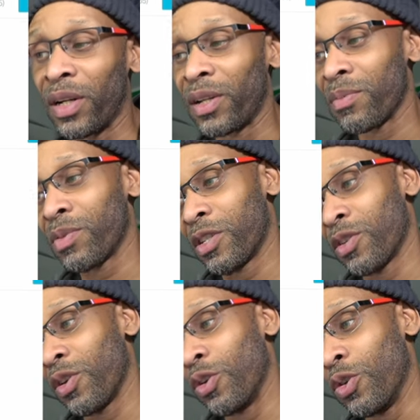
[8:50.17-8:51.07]
on it.
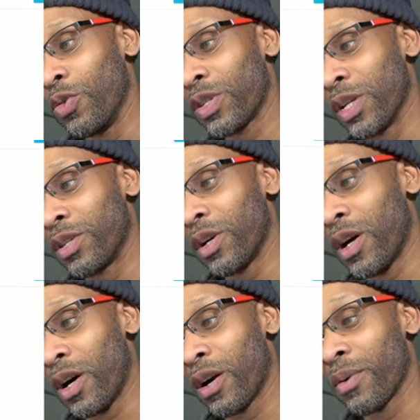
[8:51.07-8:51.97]
So you use it to
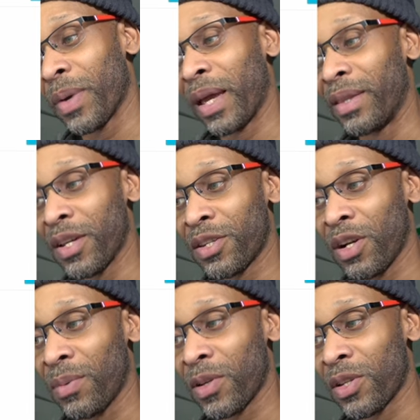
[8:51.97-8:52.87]
arm and
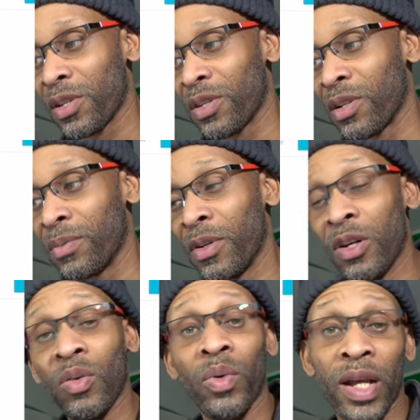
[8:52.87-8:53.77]
disarm the system
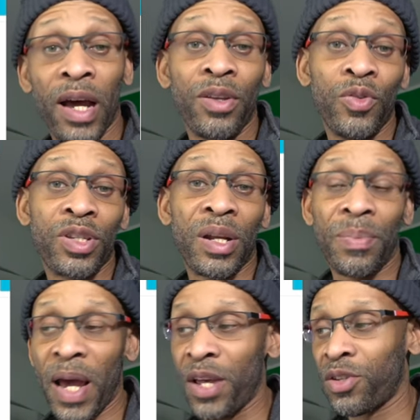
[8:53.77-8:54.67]
without using a
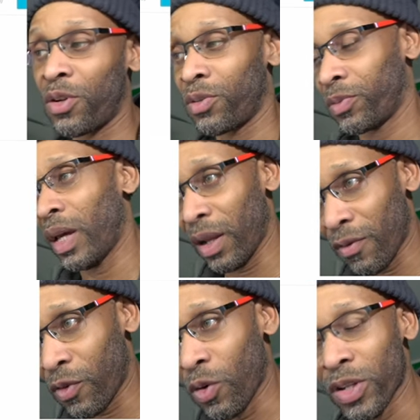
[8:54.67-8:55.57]
passcode. And
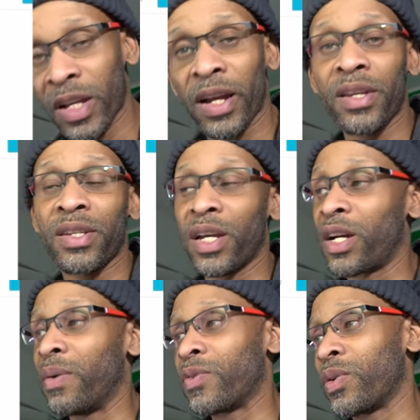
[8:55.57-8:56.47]
of course, like I say, it
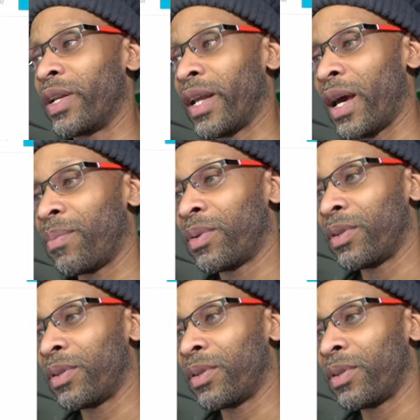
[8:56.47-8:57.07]
comes with an app.